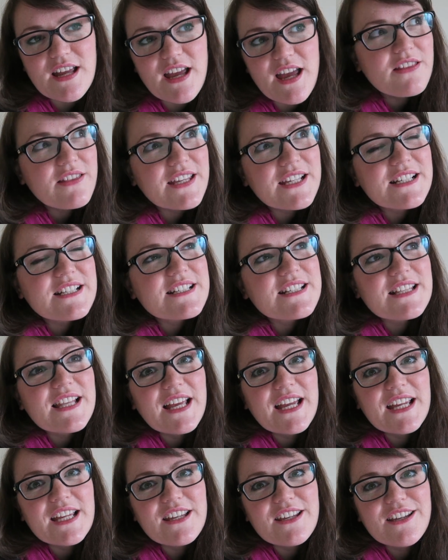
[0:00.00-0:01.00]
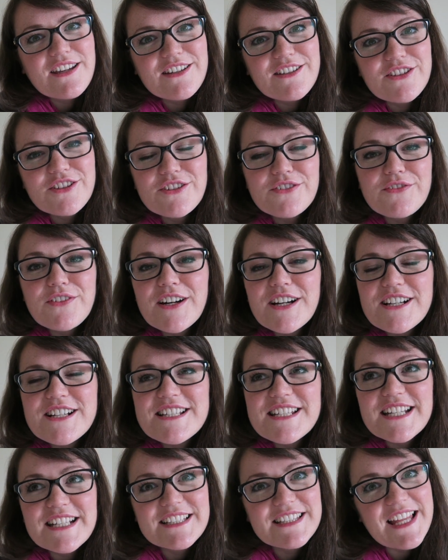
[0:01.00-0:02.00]
Things like
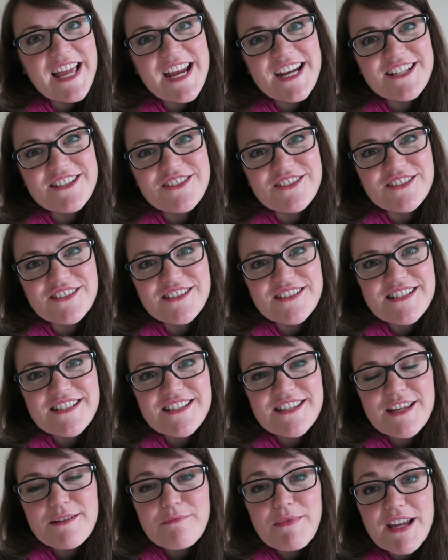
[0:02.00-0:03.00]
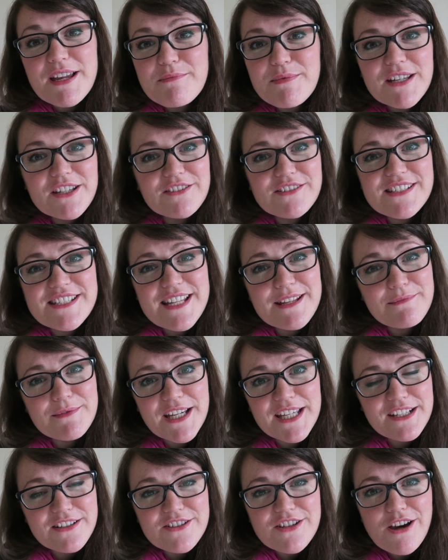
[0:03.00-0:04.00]
university lectures, they might be on the same
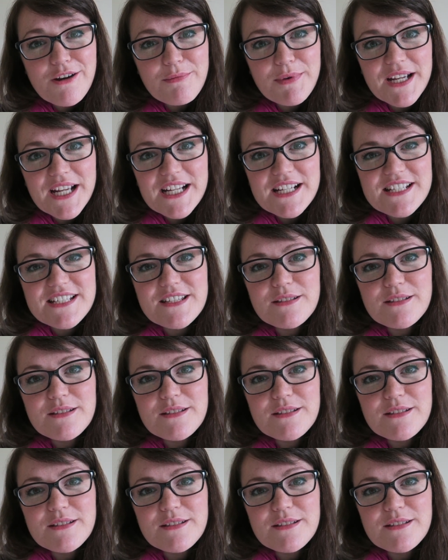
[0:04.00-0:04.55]
kind of topics.